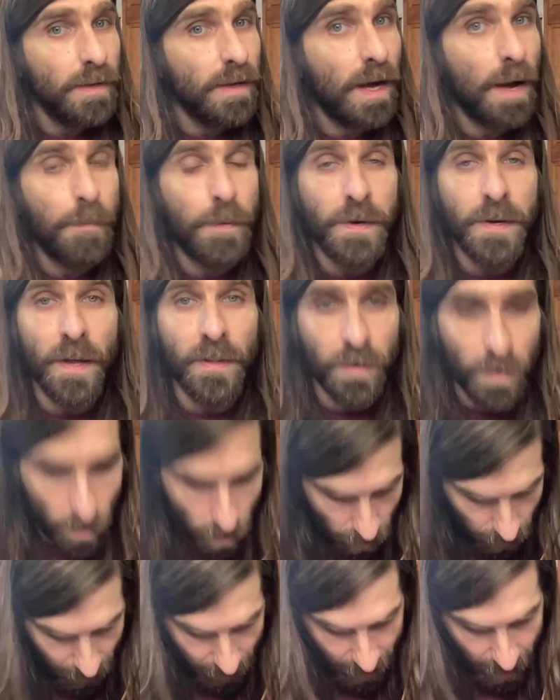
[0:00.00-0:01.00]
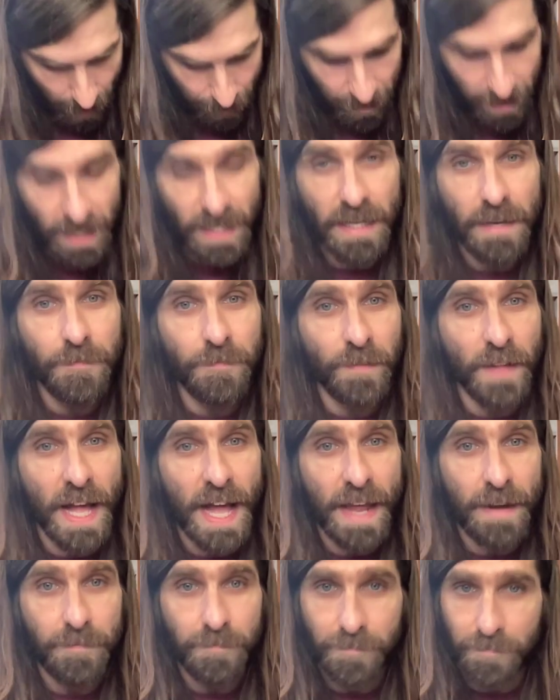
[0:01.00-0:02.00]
Up another whole step to E flat.